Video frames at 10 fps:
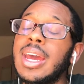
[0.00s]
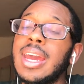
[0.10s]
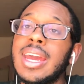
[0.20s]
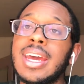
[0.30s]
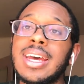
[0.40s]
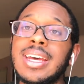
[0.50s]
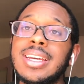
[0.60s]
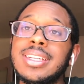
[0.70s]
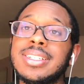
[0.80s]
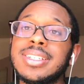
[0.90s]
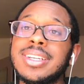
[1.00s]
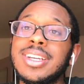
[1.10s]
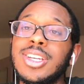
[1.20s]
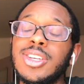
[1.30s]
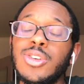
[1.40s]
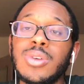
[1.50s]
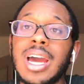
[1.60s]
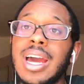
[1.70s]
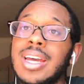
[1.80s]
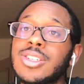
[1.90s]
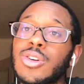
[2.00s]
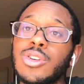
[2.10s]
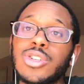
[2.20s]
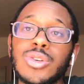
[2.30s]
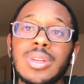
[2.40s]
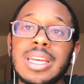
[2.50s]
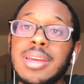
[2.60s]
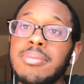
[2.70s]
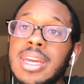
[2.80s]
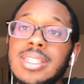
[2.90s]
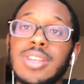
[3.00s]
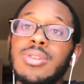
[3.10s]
and you guys are truly amazing.